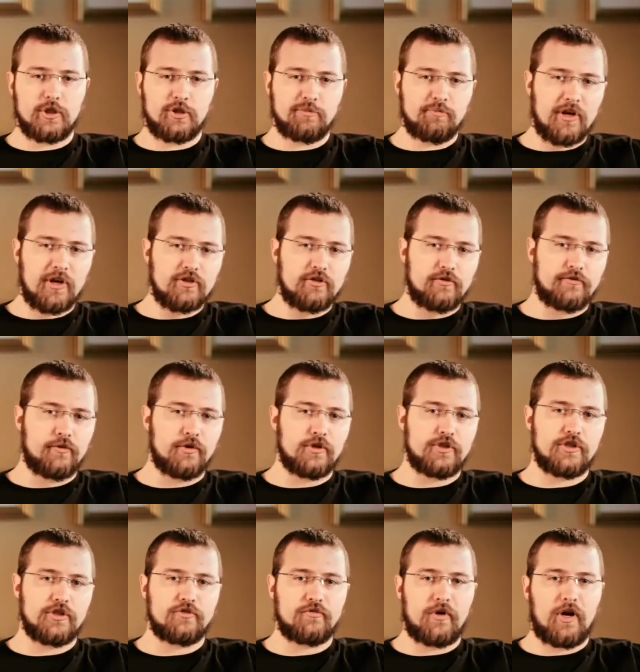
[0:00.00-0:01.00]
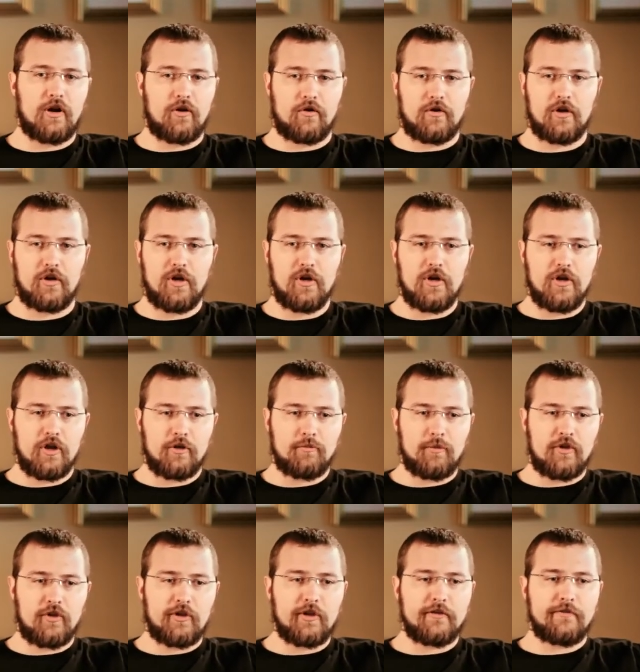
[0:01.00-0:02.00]
a special forces round
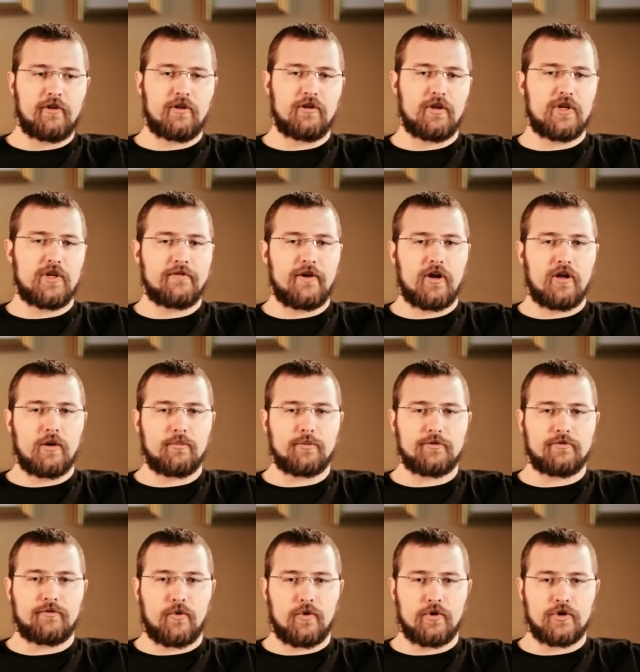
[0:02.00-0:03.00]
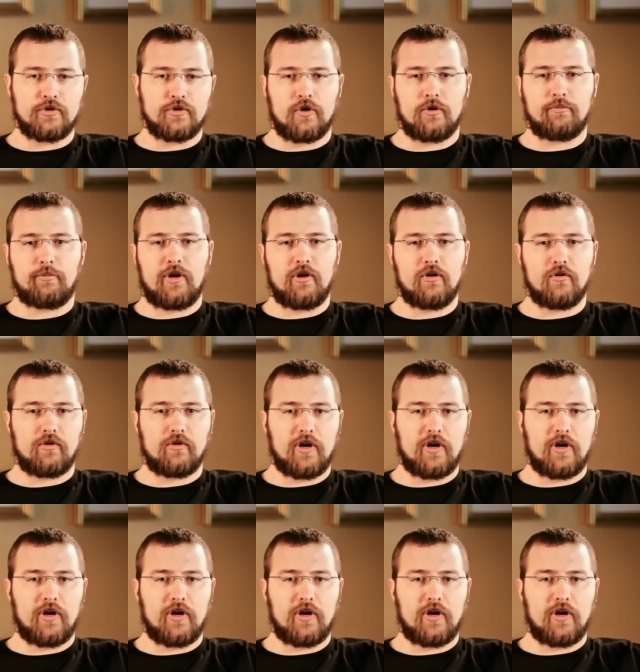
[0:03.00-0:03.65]
specifically developed for short-barreled